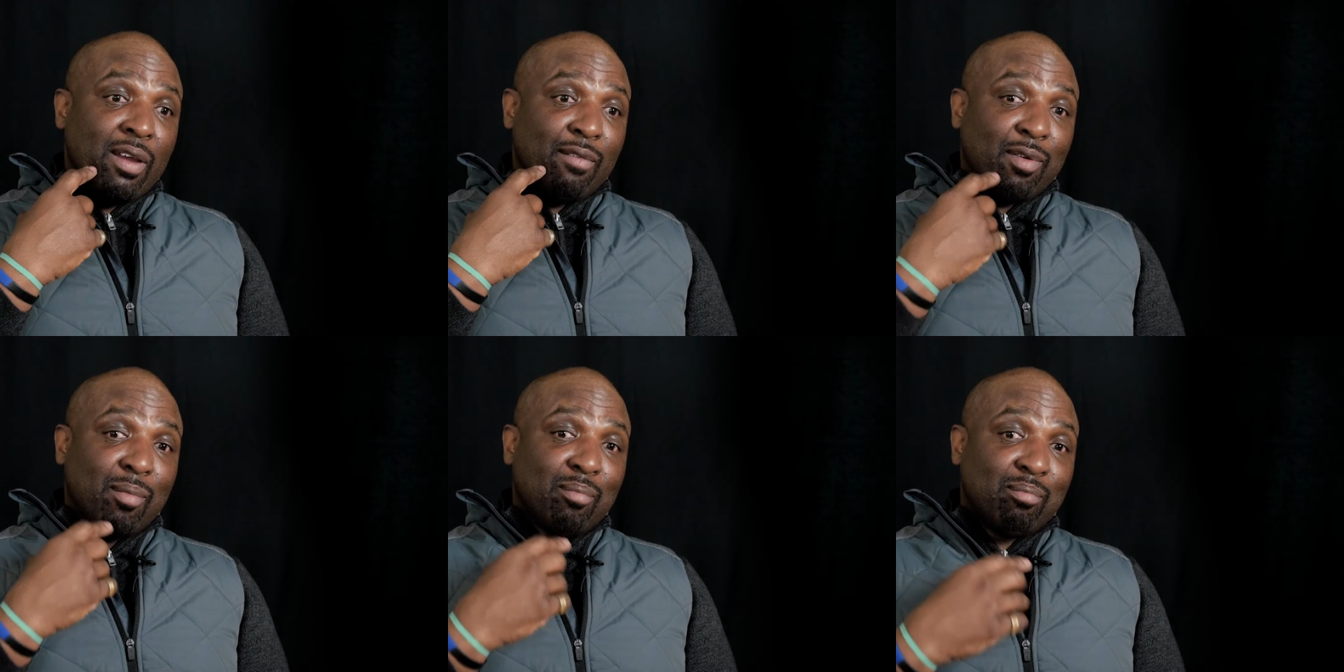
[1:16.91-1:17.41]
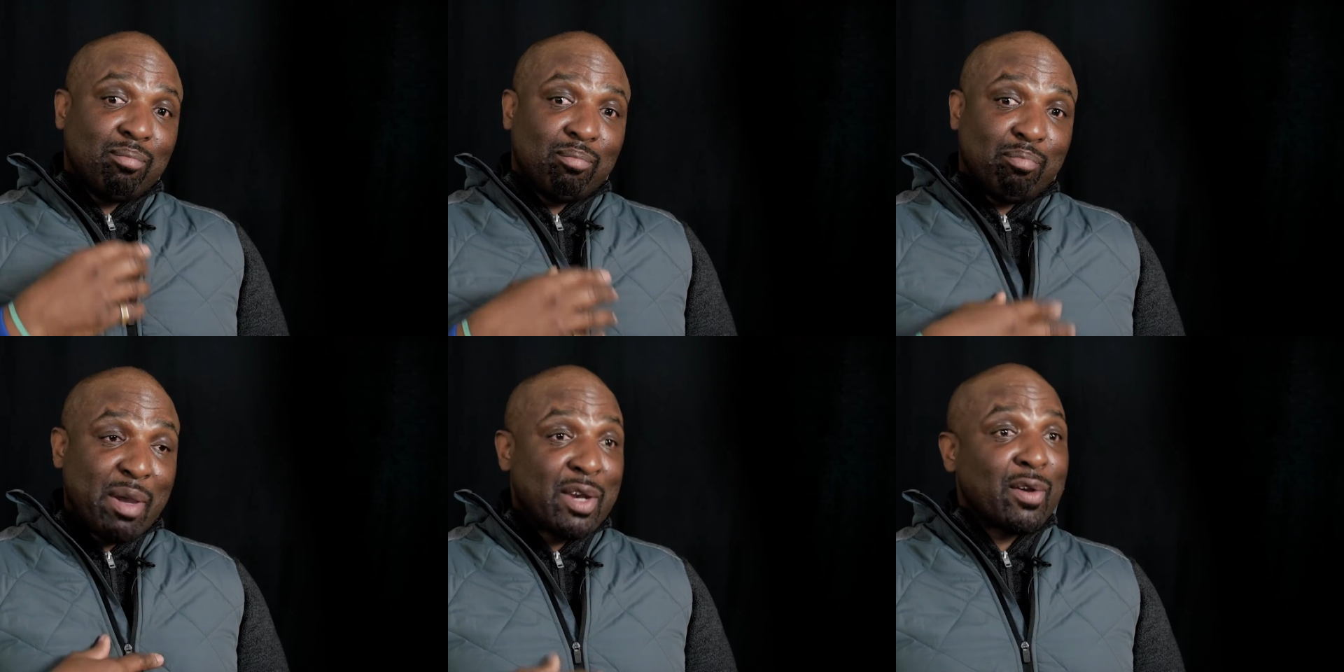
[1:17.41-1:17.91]
from
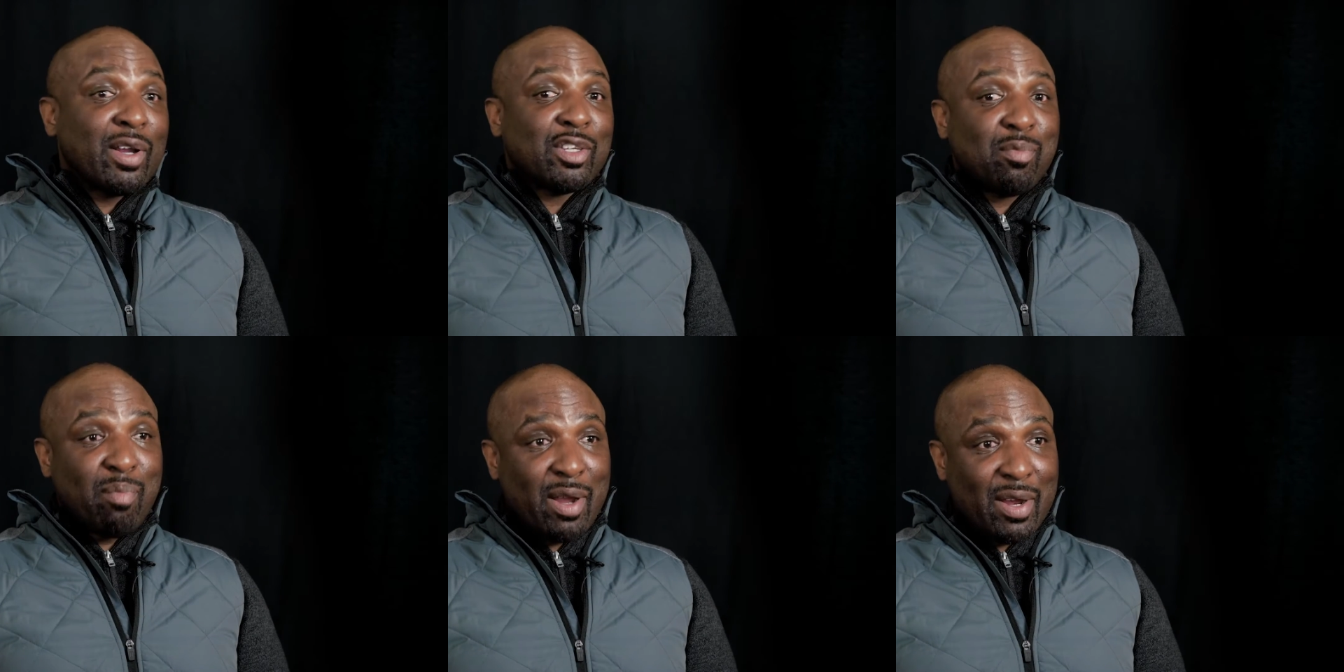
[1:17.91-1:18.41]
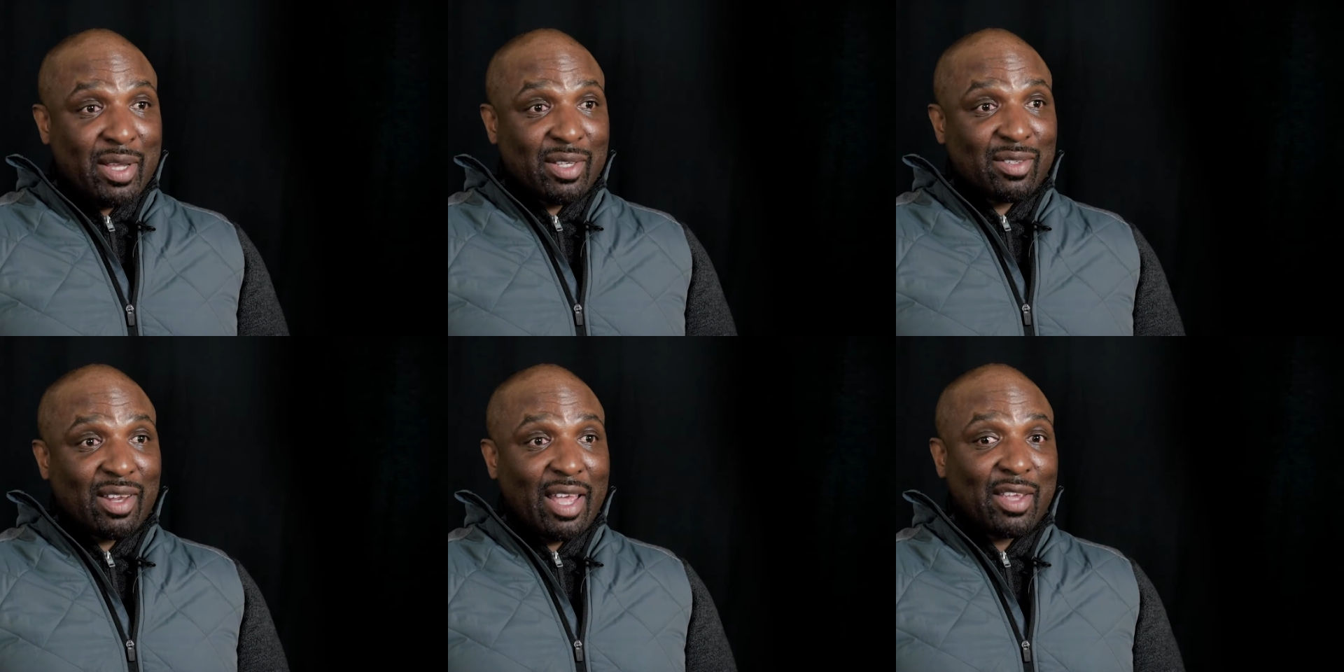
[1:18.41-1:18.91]
bitter
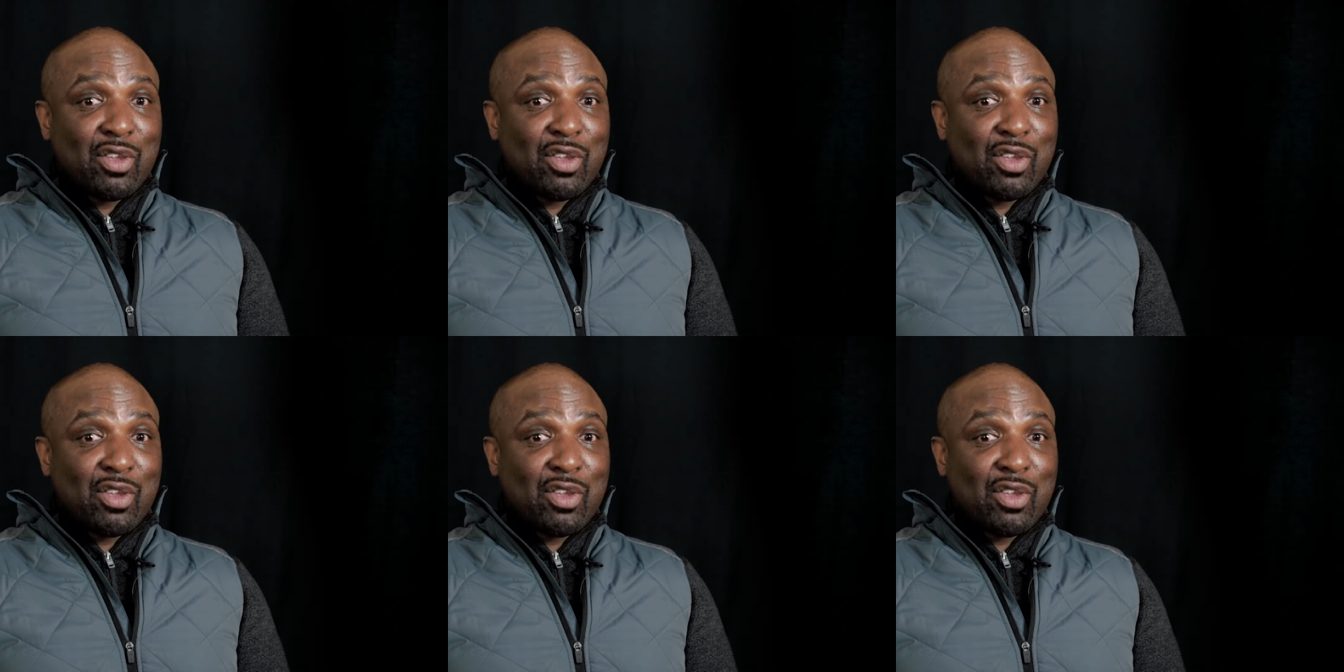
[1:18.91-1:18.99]
experience, like,